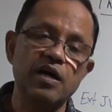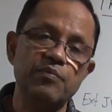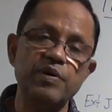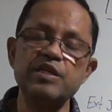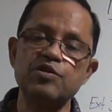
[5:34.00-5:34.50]

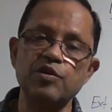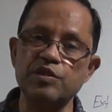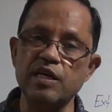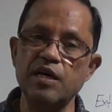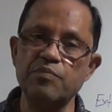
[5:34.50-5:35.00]
based on
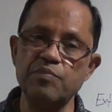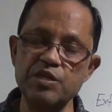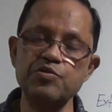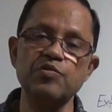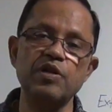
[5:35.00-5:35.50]
the
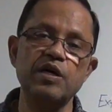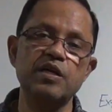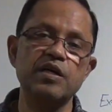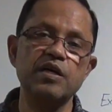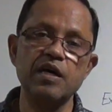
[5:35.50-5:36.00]
vascular,
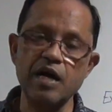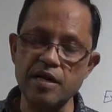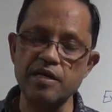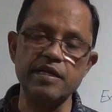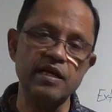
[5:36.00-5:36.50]

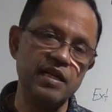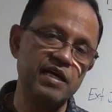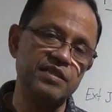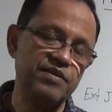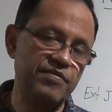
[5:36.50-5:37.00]
arterial
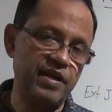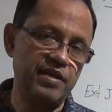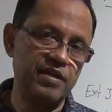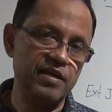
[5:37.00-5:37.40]
and the vein.